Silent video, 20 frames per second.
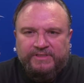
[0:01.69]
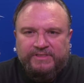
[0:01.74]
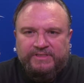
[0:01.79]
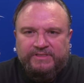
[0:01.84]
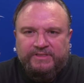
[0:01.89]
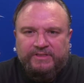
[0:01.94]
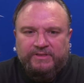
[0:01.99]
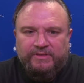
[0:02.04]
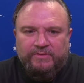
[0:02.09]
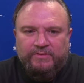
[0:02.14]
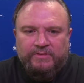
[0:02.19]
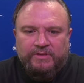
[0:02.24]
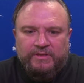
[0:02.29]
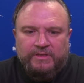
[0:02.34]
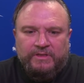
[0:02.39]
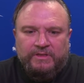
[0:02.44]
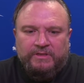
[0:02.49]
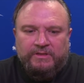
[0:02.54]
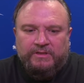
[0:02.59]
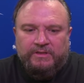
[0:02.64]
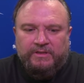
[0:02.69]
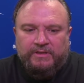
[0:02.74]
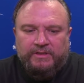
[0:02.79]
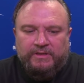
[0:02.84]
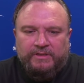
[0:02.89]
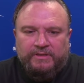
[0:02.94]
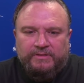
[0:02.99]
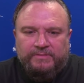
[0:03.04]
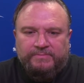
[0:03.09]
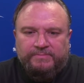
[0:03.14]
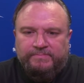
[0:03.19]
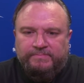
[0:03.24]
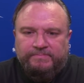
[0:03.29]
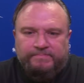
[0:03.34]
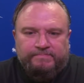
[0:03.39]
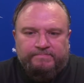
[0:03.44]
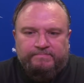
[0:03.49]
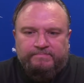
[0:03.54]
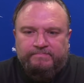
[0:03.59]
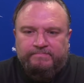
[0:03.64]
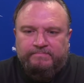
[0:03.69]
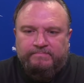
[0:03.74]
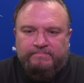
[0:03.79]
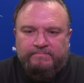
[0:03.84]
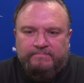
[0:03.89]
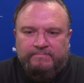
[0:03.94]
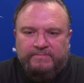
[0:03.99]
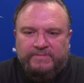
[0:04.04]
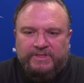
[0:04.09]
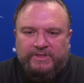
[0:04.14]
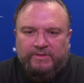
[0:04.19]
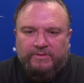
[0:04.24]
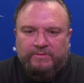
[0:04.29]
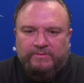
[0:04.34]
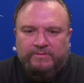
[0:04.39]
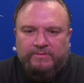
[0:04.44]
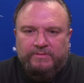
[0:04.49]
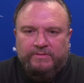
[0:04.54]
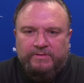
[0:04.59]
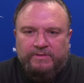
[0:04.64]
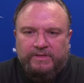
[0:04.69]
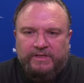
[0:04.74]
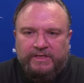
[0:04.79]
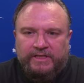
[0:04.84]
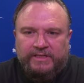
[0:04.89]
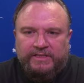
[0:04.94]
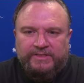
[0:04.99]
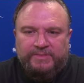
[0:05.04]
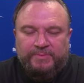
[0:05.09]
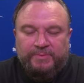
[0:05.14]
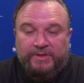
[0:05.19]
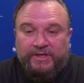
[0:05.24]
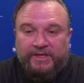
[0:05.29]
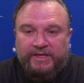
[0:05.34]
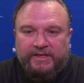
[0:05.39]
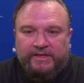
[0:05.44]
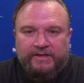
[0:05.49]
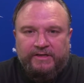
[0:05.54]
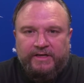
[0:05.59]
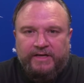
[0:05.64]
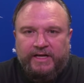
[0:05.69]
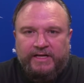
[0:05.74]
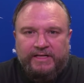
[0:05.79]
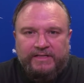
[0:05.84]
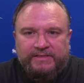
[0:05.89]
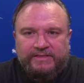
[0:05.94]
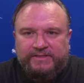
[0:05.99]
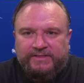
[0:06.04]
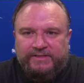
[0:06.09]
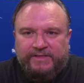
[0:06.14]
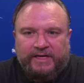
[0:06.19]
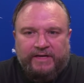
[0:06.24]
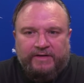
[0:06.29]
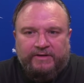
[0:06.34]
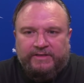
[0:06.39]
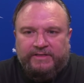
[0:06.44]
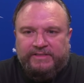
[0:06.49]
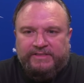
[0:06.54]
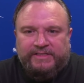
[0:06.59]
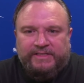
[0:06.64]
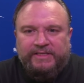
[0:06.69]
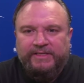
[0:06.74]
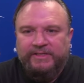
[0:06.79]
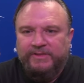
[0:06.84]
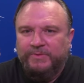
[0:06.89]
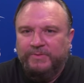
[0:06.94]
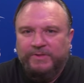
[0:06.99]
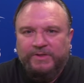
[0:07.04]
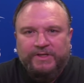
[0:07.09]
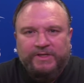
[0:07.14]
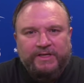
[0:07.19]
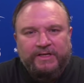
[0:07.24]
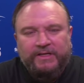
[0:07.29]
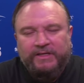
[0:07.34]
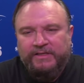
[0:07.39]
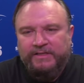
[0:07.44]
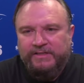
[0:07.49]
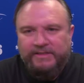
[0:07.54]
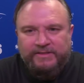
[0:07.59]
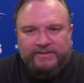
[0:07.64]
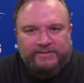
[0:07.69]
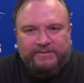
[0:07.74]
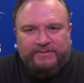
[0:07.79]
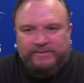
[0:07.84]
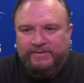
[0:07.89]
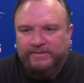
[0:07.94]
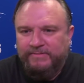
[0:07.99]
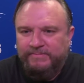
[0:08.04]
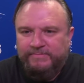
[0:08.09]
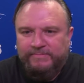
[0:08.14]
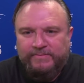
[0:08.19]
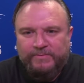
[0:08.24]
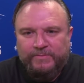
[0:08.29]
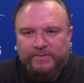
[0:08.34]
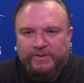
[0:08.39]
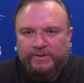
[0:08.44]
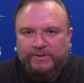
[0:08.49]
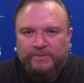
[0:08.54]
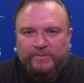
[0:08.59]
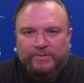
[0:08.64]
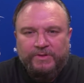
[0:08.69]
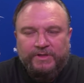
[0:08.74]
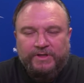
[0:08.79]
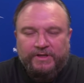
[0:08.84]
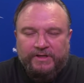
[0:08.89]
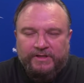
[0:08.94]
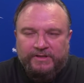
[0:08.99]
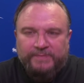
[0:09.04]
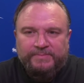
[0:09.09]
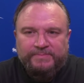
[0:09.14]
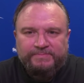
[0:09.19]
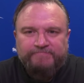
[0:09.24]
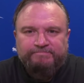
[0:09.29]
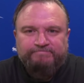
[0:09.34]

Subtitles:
So, you know, each player has areas they need to work on, and we're going to work on them.